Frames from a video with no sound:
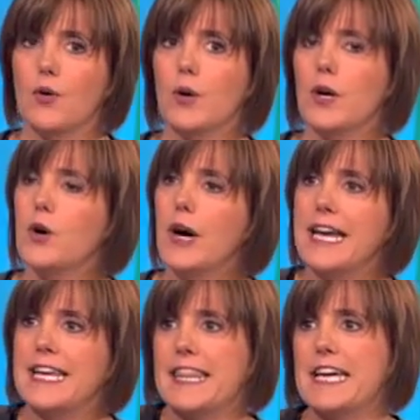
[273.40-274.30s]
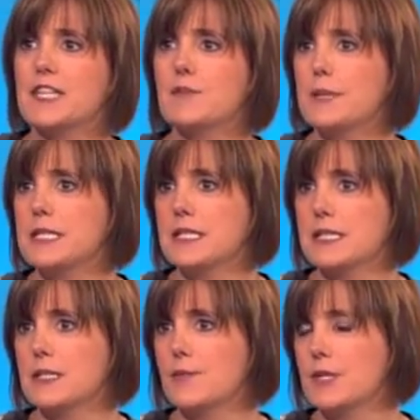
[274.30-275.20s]
Well, 8,000
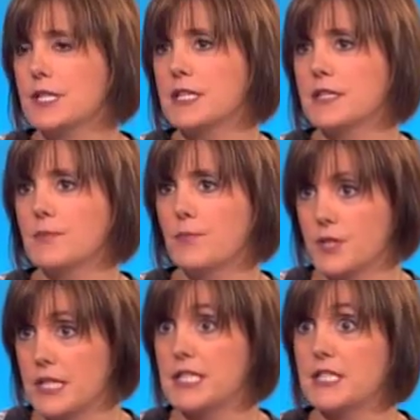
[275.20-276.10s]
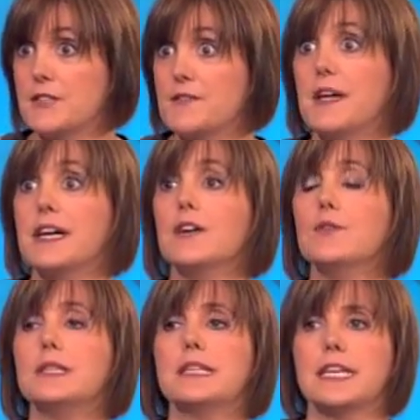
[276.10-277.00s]
businesses are predicted to
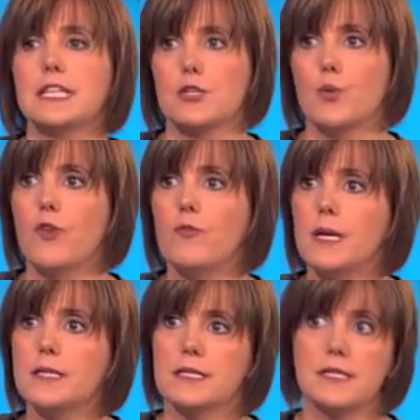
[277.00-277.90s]
fail in the next 12 months.